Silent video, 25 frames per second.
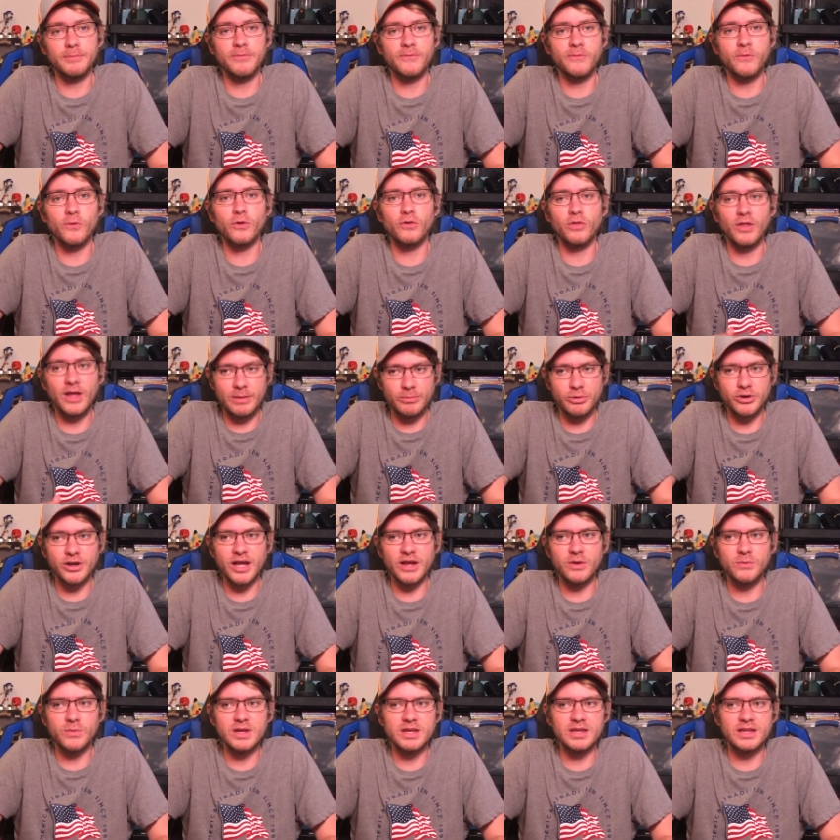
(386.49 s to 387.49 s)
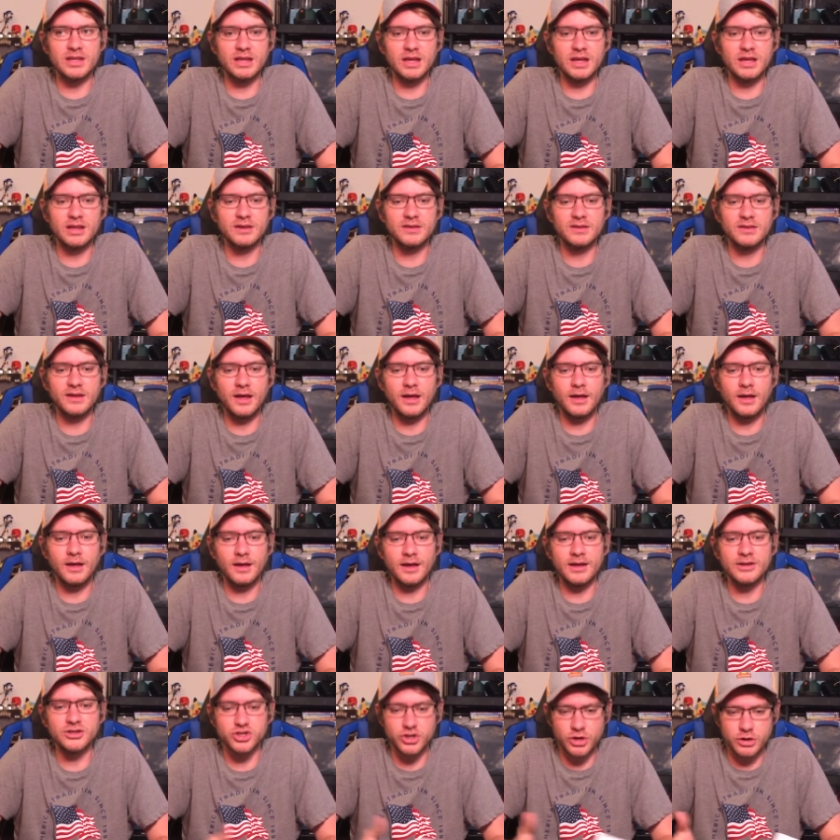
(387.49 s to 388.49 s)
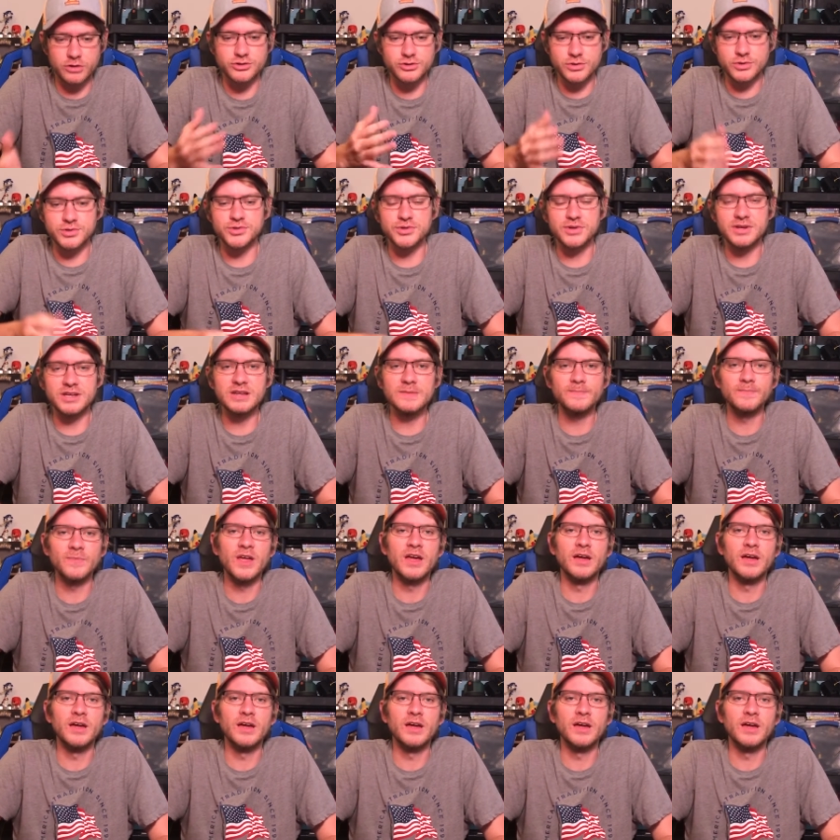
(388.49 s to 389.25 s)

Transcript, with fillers: for Labor Day weekend, uh, a church retreat